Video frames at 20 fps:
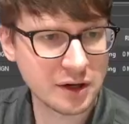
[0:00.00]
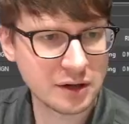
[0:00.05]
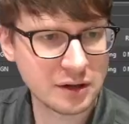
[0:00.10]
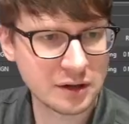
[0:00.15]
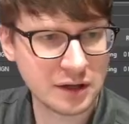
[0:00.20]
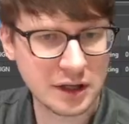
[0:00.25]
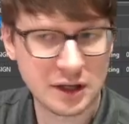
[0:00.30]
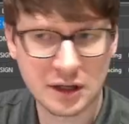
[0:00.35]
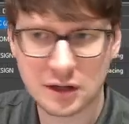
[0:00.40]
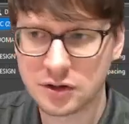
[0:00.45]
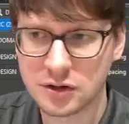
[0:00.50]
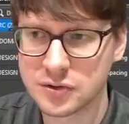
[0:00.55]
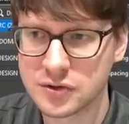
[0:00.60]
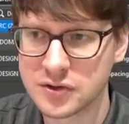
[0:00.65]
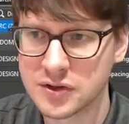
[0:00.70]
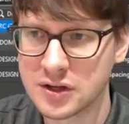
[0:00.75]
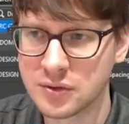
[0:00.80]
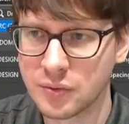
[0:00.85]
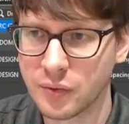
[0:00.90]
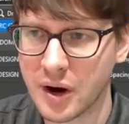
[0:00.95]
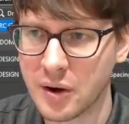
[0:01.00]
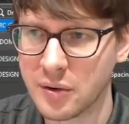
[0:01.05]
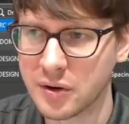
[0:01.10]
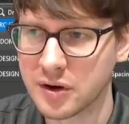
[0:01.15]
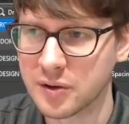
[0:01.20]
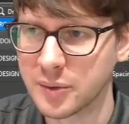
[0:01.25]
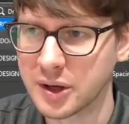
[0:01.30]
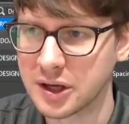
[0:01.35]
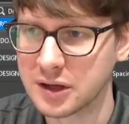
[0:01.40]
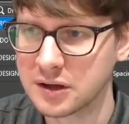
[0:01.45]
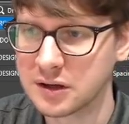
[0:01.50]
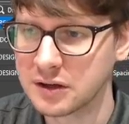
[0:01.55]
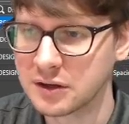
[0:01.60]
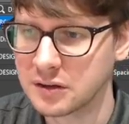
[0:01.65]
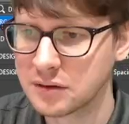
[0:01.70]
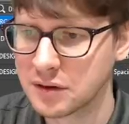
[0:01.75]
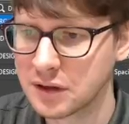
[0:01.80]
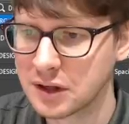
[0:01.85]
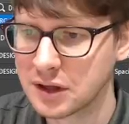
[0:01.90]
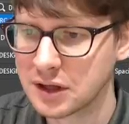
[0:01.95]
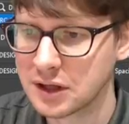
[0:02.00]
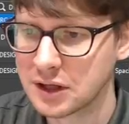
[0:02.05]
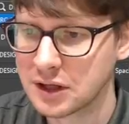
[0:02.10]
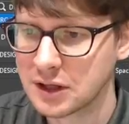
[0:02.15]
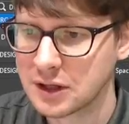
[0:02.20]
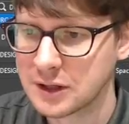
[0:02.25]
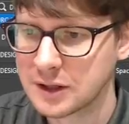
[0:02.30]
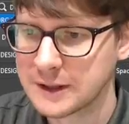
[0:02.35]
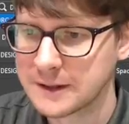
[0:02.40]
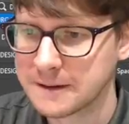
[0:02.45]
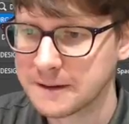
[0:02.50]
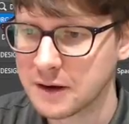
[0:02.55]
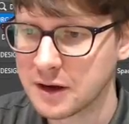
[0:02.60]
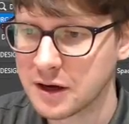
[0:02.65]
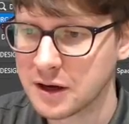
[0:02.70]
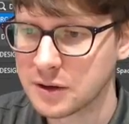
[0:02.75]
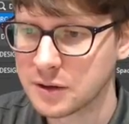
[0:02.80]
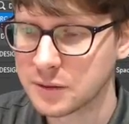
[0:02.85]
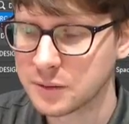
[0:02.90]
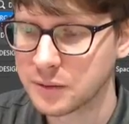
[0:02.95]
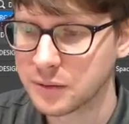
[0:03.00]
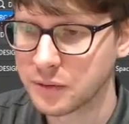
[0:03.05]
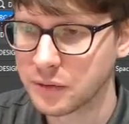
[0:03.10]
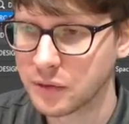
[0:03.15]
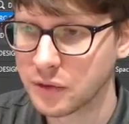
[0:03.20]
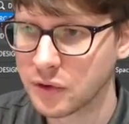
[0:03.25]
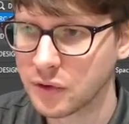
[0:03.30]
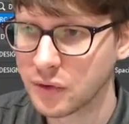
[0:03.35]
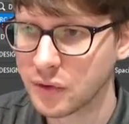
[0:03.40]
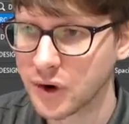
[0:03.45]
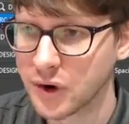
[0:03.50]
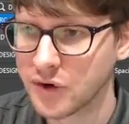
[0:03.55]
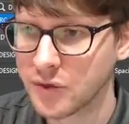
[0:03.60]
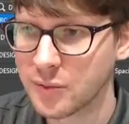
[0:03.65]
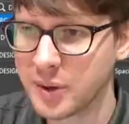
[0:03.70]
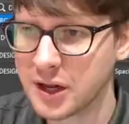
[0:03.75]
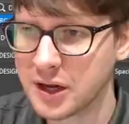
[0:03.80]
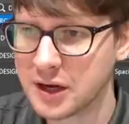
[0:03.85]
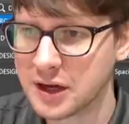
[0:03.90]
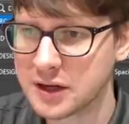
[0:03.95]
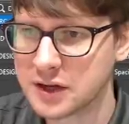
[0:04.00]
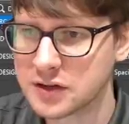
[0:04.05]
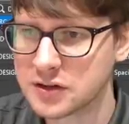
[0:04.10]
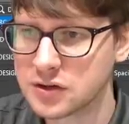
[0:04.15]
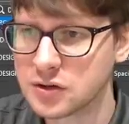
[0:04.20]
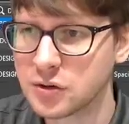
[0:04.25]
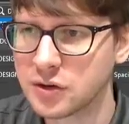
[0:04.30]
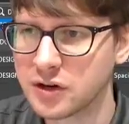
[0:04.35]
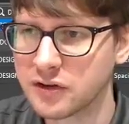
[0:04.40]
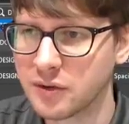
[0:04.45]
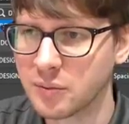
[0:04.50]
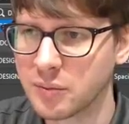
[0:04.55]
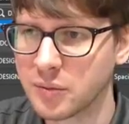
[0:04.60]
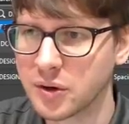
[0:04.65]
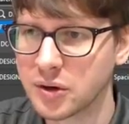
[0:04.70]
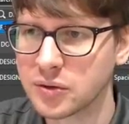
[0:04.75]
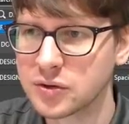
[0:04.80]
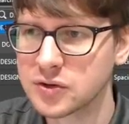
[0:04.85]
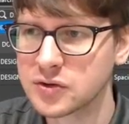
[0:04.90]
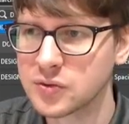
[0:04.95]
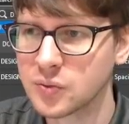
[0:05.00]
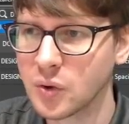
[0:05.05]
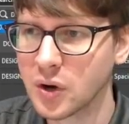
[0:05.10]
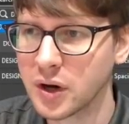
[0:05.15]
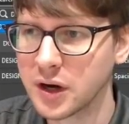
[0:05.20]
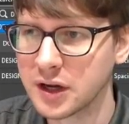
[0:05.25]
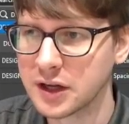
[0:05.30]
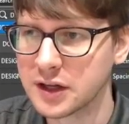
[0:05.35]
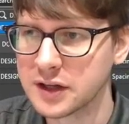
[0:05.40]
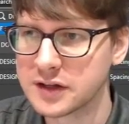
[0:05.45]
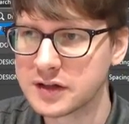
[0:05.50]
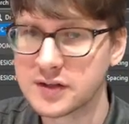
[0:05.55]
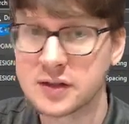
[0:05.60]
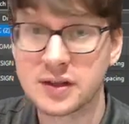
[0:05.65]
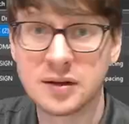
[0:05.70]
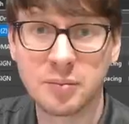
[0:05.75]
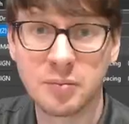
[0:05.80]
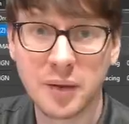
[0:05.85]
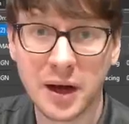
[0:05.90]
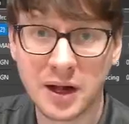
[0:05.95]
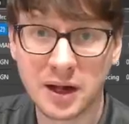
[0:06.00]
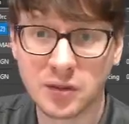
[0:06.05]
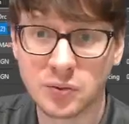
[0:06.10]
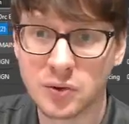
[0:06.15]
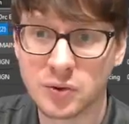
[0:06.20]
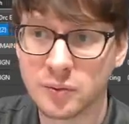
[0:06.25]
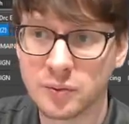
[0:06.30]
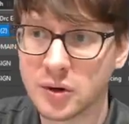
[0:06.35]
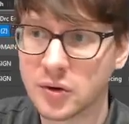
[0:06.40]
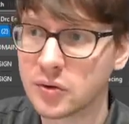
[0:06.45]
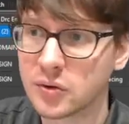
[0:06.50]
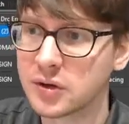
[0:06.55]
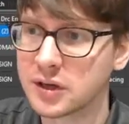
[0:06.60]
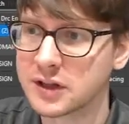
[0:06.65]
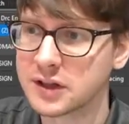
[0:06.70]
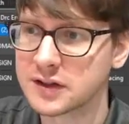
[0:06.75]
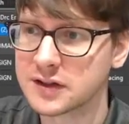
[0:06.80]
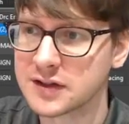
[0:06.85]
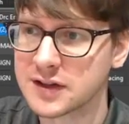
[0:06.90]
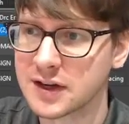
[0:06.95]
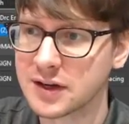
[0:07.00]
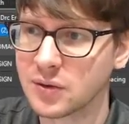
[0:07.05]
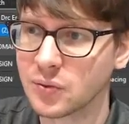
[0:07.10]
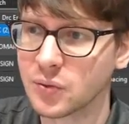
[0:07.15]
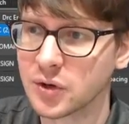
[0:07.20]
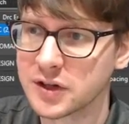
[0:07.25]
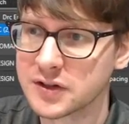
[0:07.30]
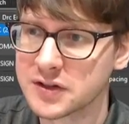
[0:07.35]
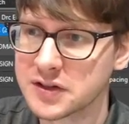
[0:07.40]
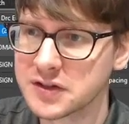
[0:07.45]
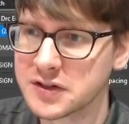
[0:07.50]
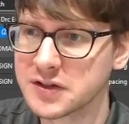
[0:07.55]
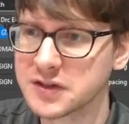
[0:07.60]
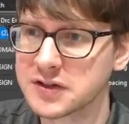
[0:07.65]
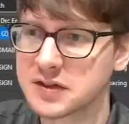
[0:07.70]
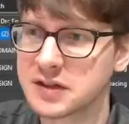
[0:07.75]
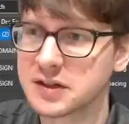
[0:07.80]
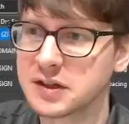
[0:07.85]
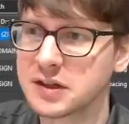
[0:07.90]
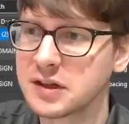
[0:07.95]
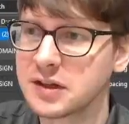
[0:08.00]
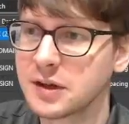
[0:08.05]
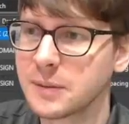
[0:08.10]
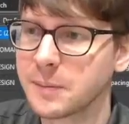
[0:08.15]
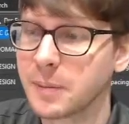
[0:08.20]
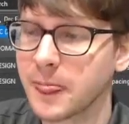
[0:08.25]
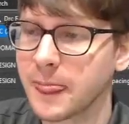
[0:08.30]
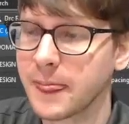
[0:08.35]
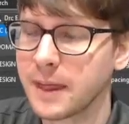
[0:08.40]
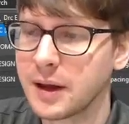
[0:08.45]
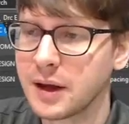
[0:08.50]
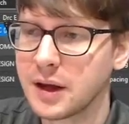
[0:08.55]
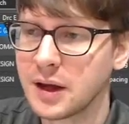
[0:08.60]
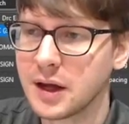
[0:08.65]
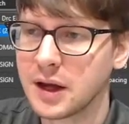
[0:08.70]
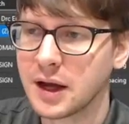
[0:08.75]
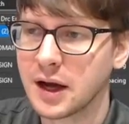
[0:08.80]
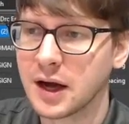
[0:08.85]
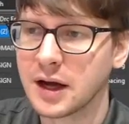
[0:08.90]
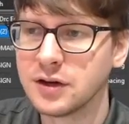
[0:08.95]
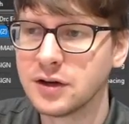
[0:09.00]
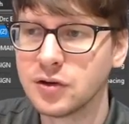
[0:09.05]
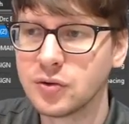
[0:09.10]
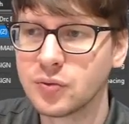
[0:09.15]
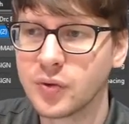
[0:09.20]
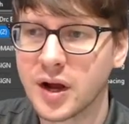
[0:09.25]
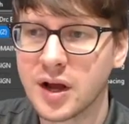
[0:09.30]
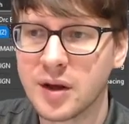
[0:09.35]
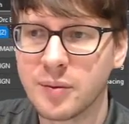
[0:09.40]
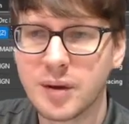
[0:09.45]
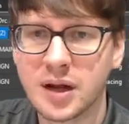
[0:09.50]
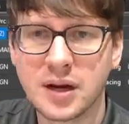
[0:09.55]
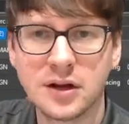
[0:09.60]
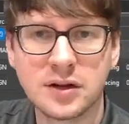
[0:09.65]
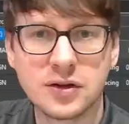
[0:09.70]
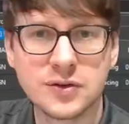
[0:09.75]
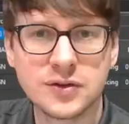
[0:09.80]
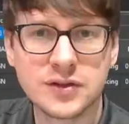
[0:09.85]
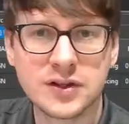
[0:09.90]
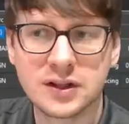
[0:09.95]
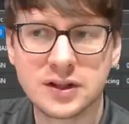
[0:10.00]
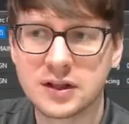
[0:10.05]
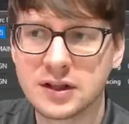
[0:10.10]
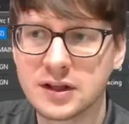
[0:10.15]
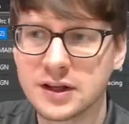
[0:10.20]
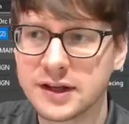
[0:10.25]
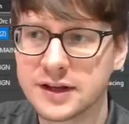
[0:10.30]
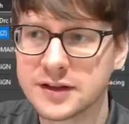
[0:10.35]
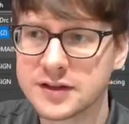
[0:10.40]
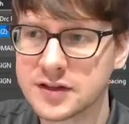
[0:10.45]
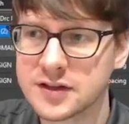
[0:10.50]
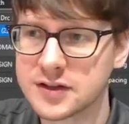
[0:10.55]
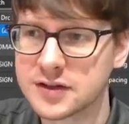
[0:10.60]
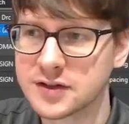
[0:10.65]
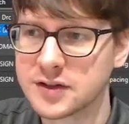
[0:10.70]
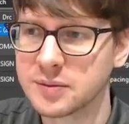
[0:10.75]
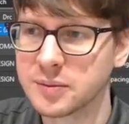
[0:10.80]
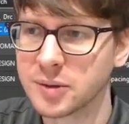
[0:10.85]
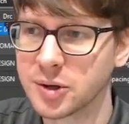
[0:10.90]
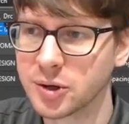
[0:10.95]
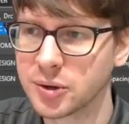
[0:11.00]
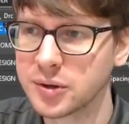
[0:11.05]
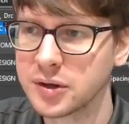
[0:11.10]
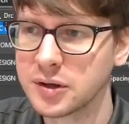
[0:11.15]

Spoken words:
and use the route command. Now, the route command has two different modes. One is the manual mode and the second one is assisted. I do recommend using the assisted mode